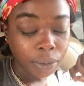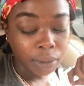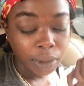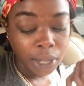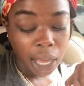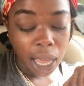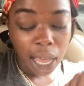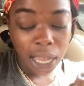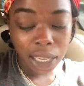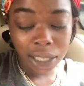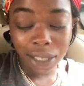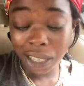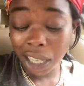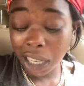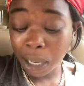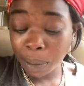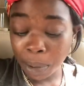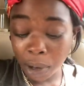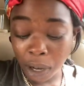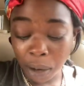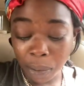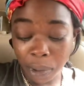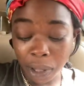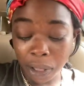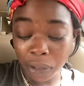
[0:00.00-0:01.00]
I turn up
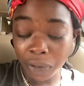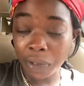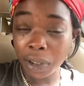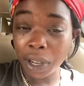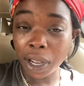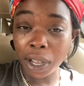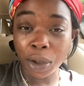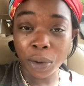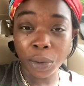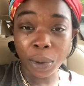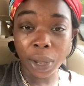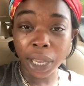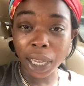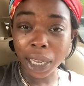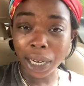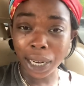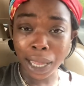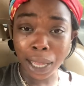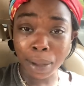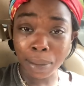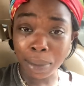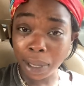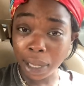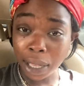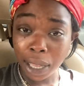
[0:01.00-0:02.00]
on a motherfucker quick and
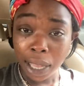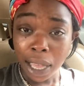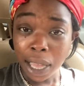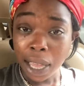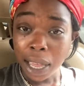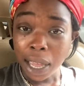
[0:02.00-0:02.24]
they be